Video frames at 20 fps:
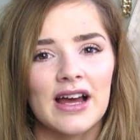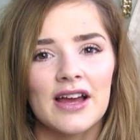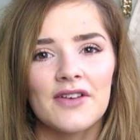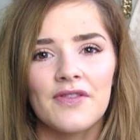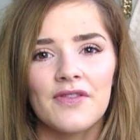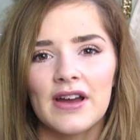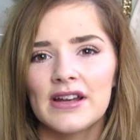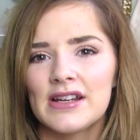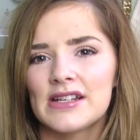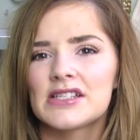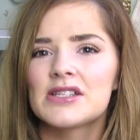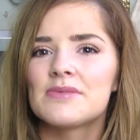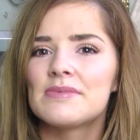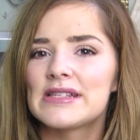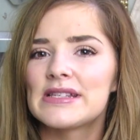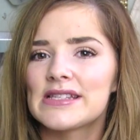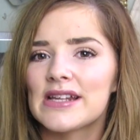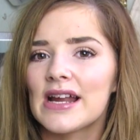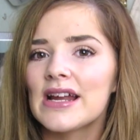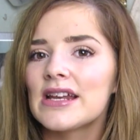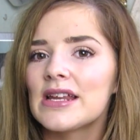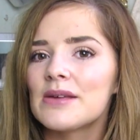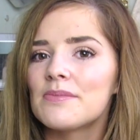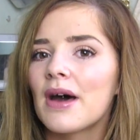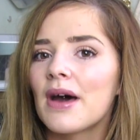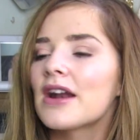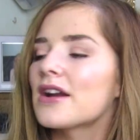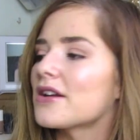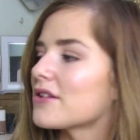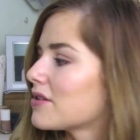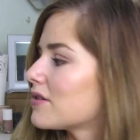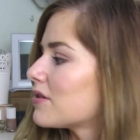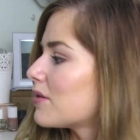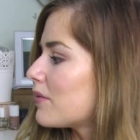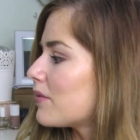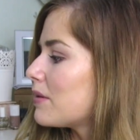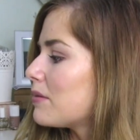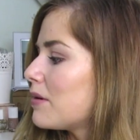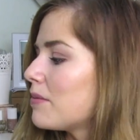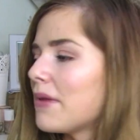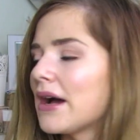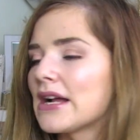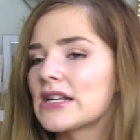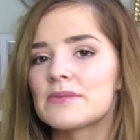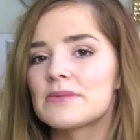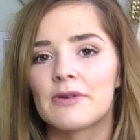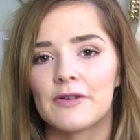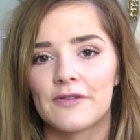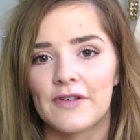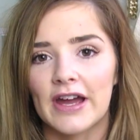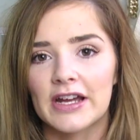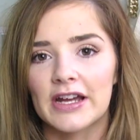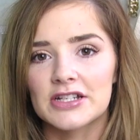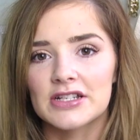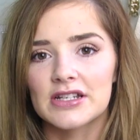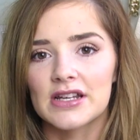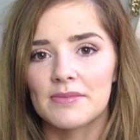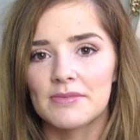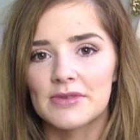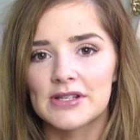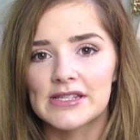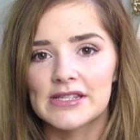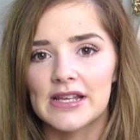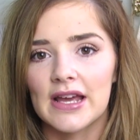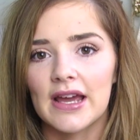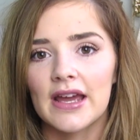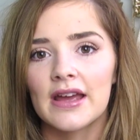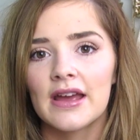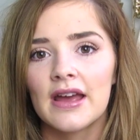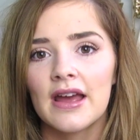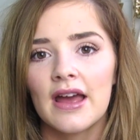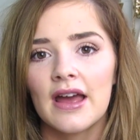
I find it to be slightly better than the Rimmel Match Perfection, I must say.